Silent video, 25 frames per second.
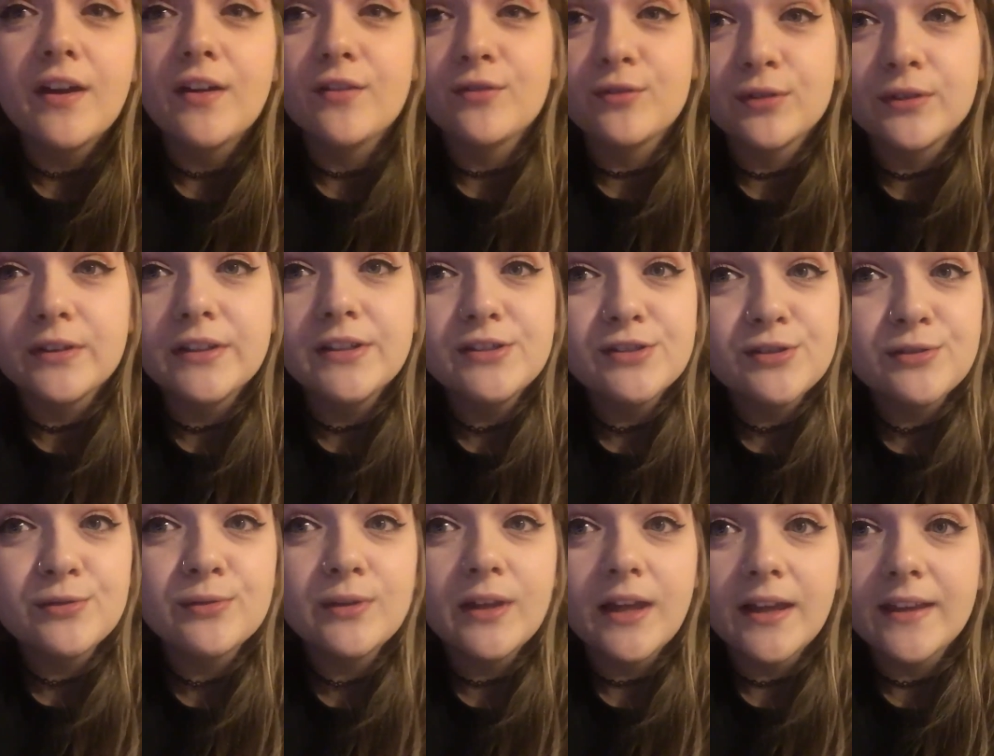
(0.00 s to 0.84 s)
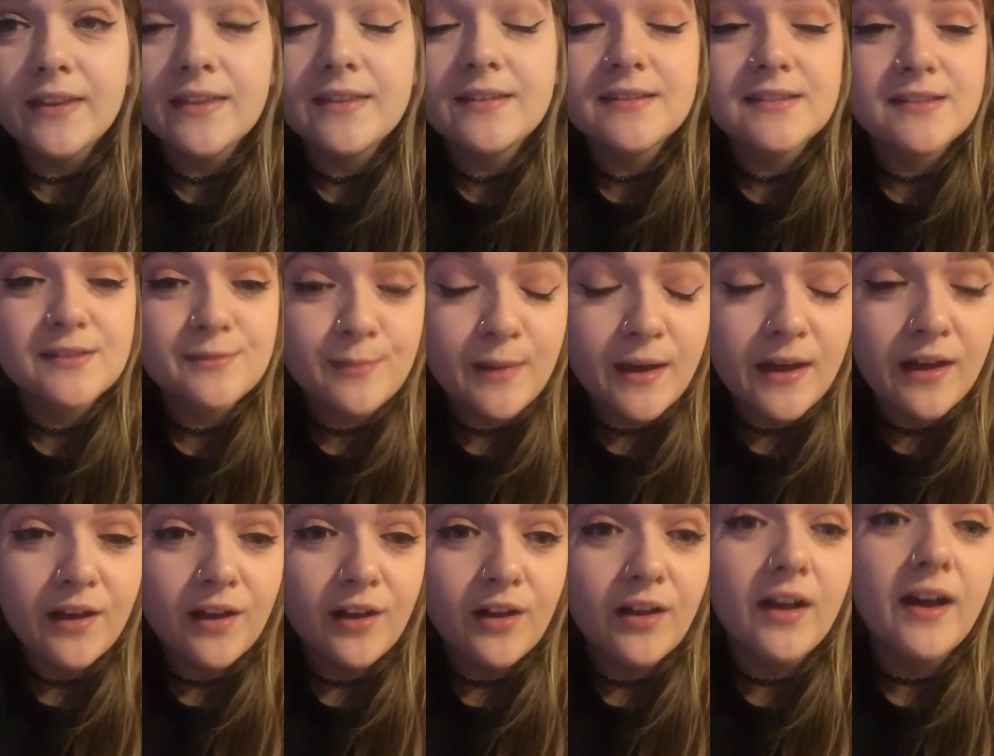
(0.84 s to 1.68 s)
I really do like the
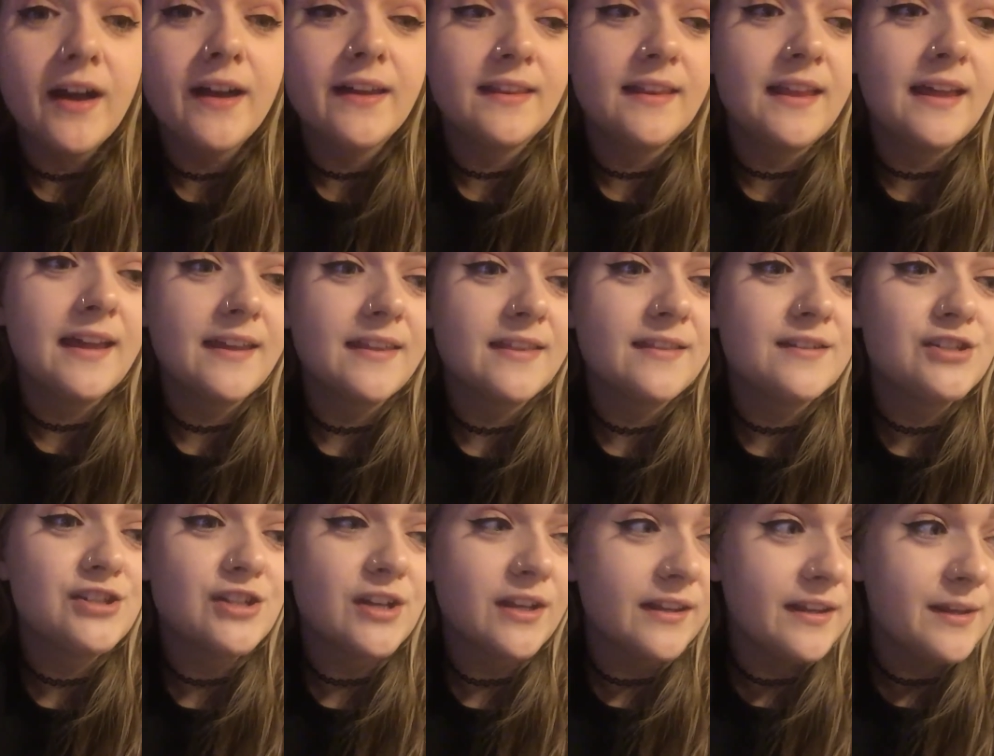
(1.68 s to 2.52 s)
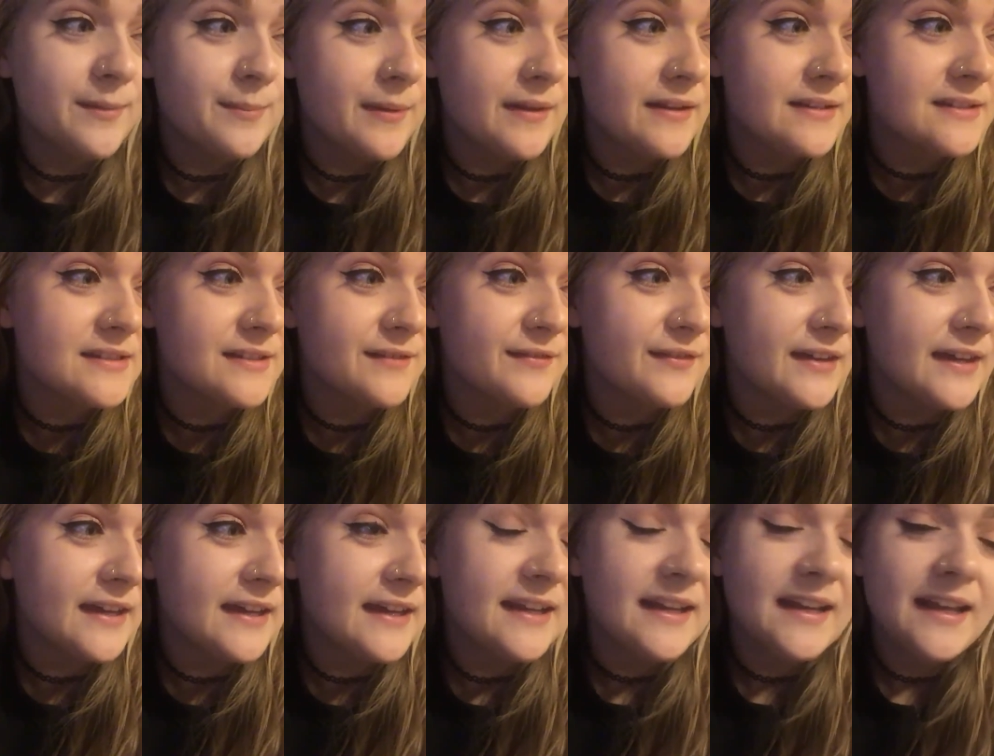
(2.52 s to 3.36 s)
smell. I like the jelly bits of
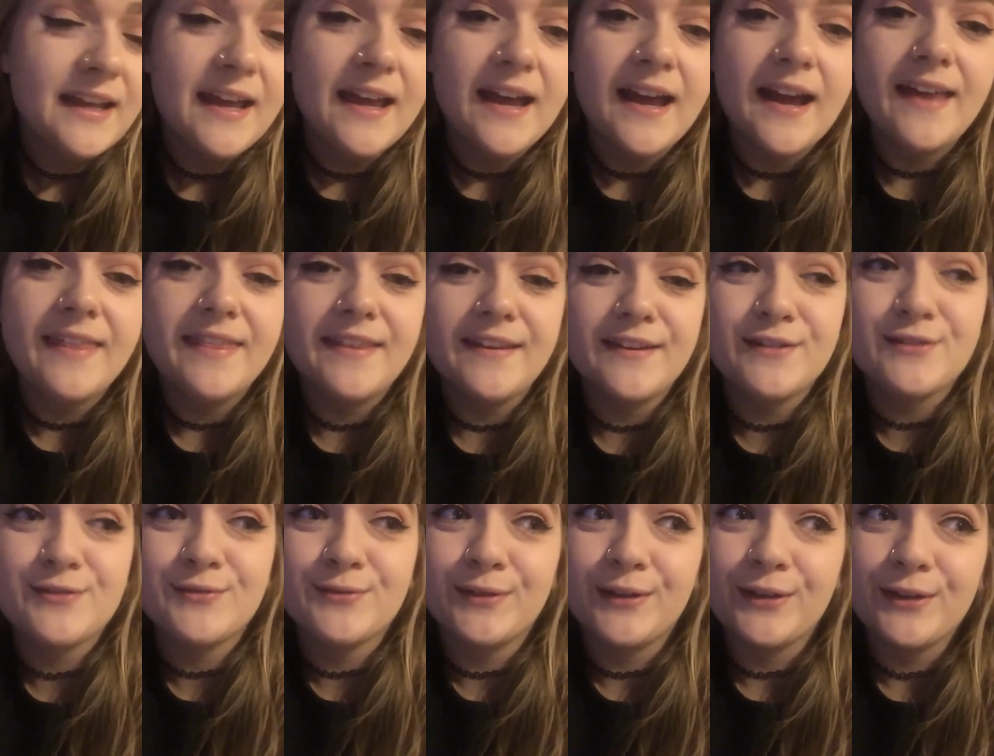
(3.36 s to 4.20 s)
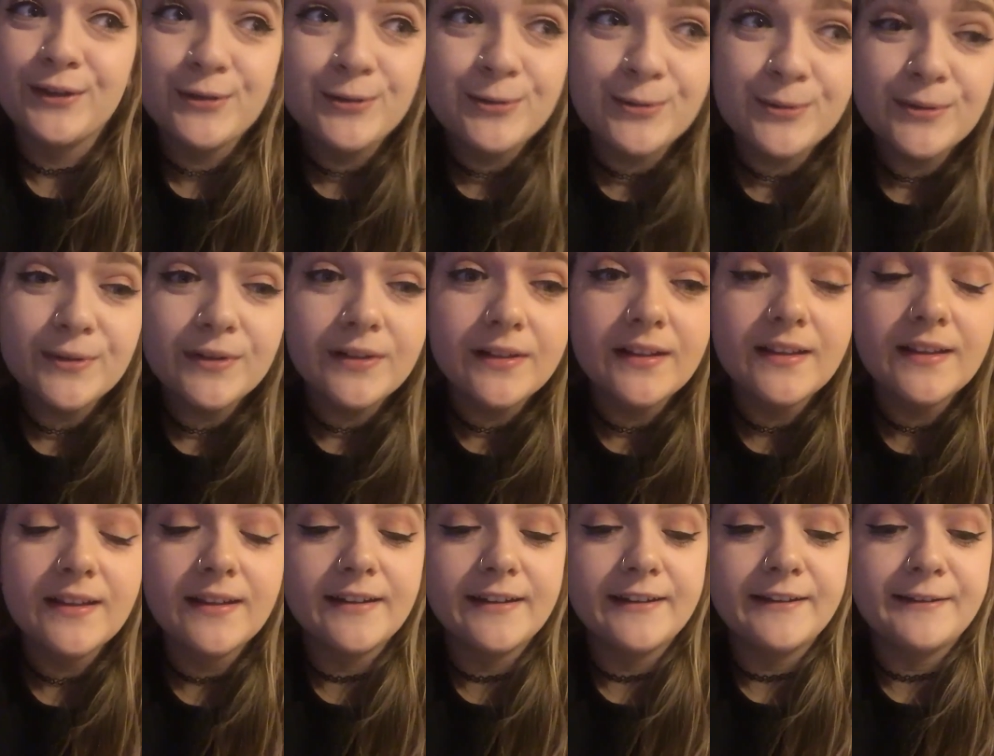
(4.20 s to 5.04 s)
it. I think it's really
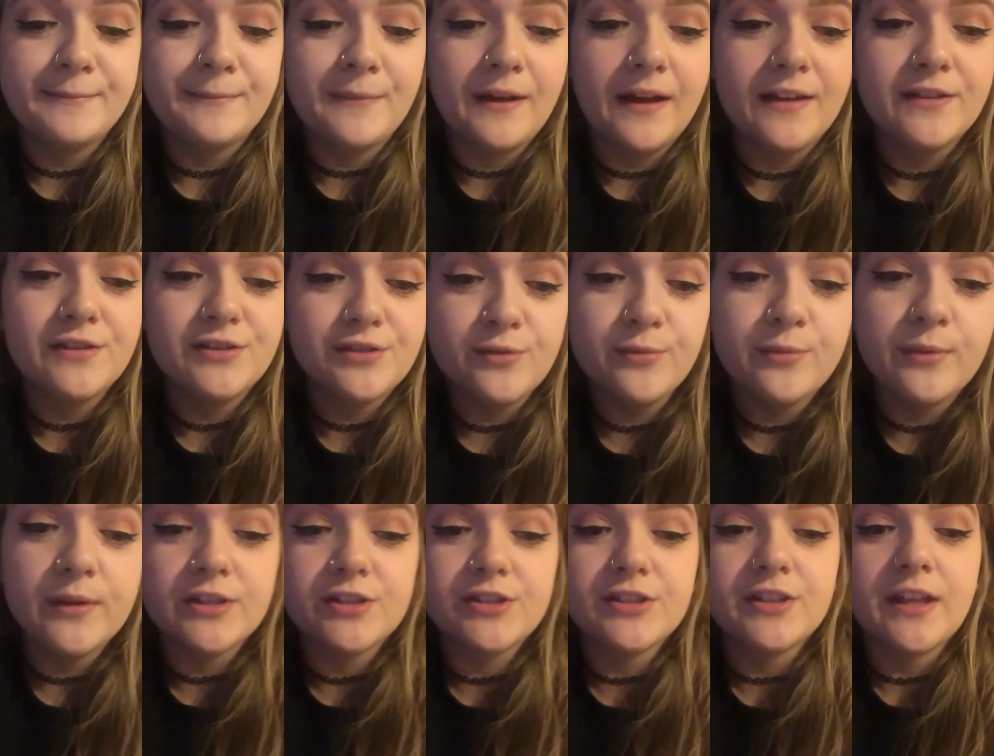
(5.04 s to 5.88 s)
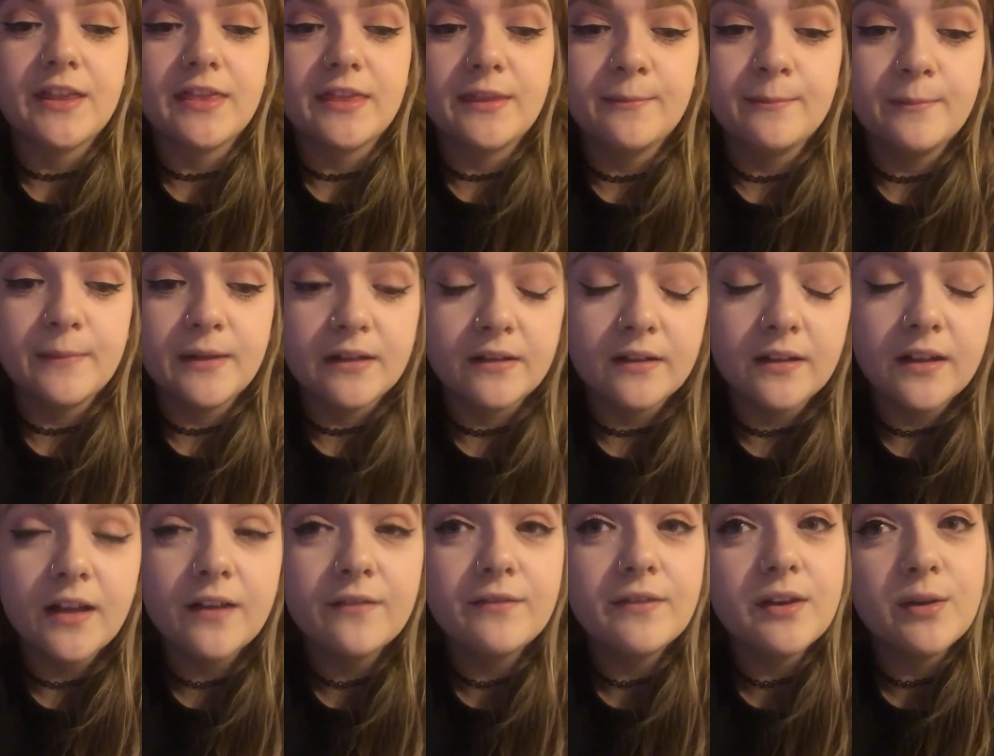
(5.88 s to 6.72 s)
cool. Um, I do wish that the
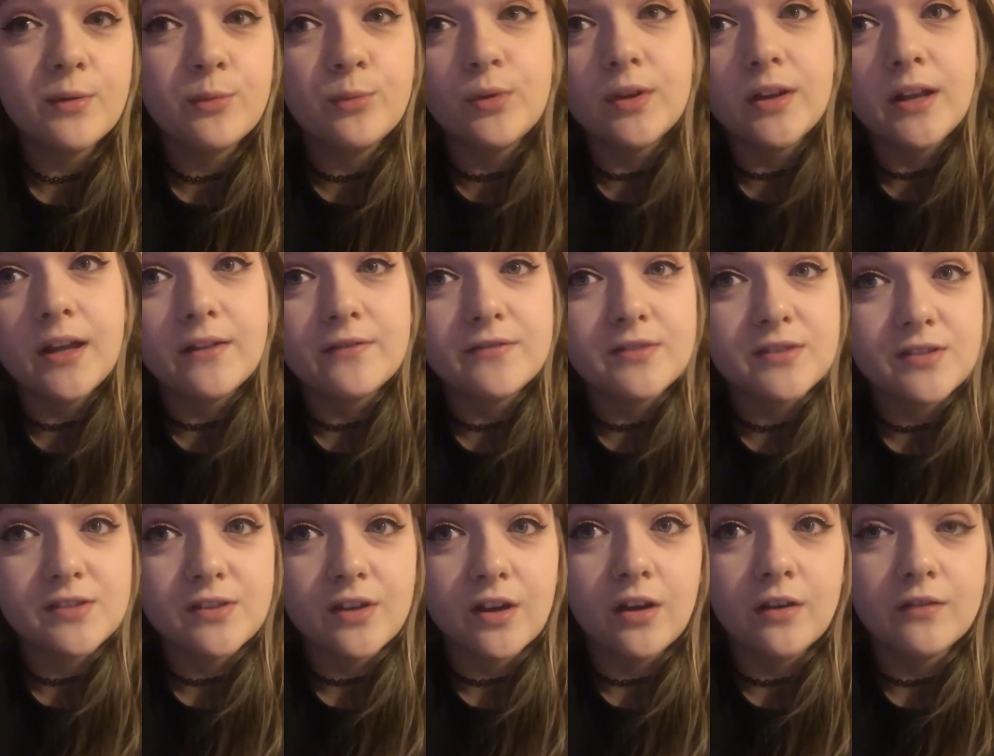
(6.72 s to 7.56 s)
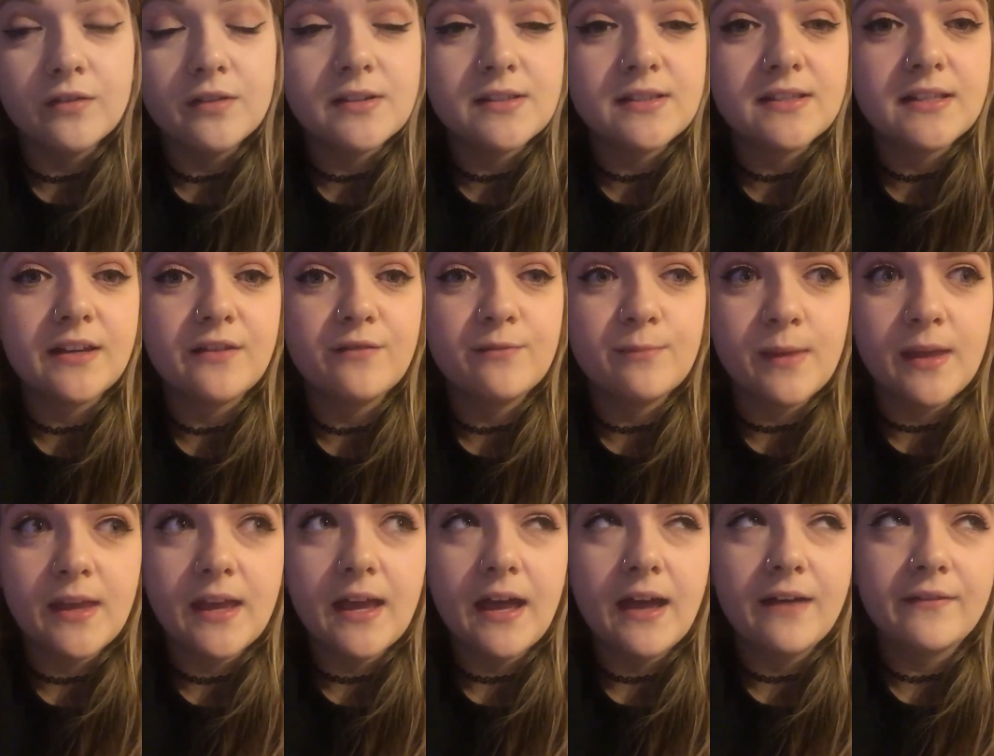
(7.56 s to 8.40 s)
middle of it would have dissolved instead of
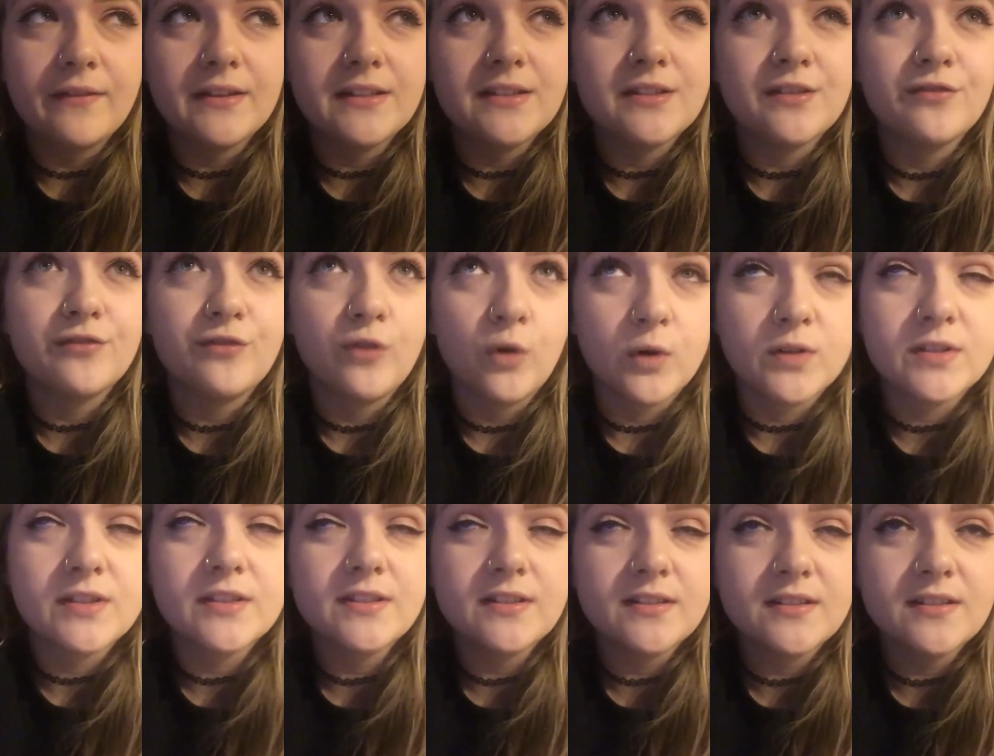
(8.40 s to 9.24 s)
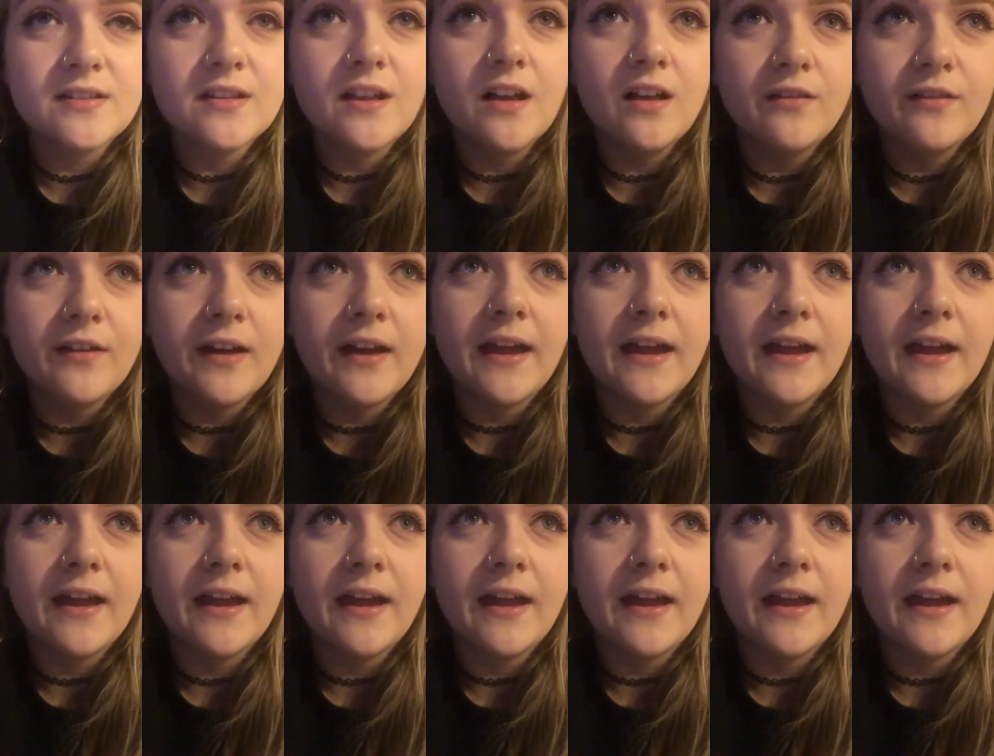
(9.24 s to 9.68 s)
me having to force it to dissolve.